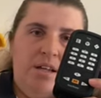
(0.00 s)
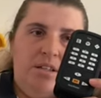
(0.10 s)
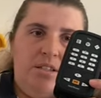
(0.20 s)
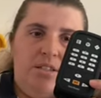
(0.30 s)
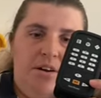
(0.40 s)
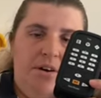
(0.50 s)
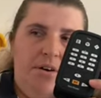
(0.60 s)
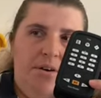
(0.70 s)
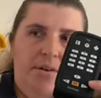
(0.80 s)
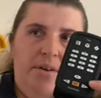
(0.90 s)

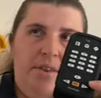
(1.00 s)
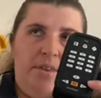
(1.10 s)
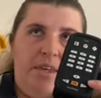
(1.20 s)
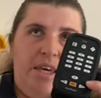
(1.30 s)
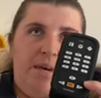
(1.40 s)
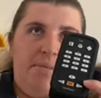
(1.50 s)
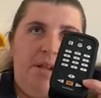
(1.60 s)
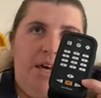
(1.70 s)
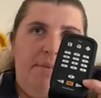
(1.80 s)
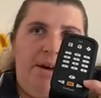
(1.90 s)
So the
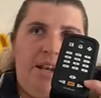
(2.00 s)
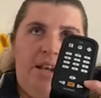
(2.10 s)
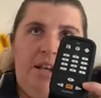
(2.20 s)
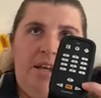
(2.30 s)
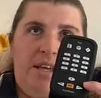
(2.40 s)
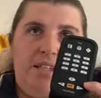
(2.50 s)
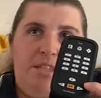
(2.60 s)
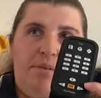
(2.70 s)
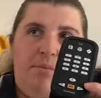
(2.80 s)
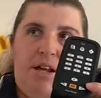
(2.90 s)
play button is
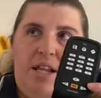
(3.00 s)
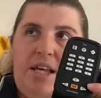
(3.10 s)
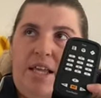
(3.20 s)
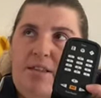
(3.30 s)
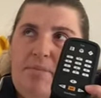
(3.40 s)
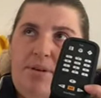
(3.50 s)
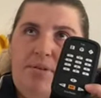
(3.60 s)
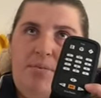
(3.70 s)
the one in the middle,